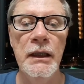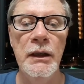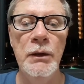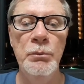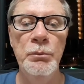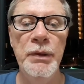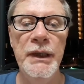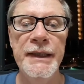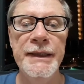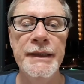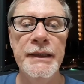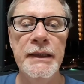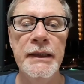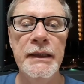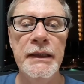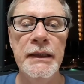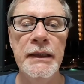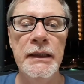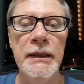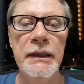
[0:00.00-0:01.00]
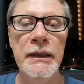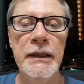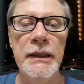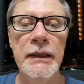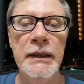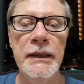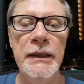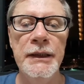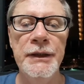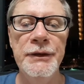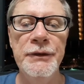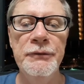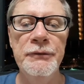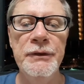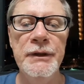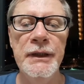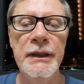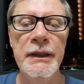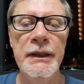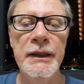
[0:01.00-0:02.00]
But you
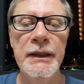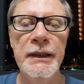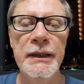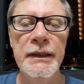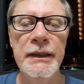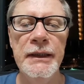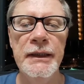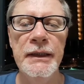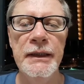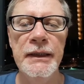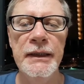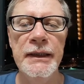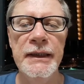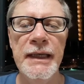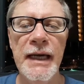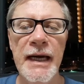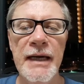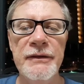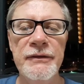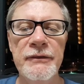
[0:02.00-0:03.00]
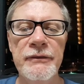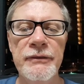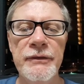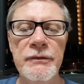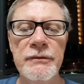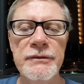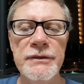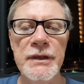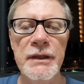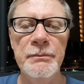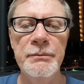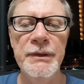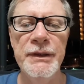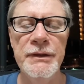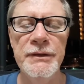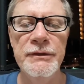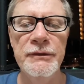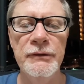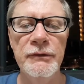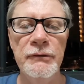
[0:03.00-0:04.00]
can gather those up
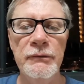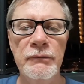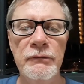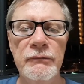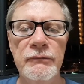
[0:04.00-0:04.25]
into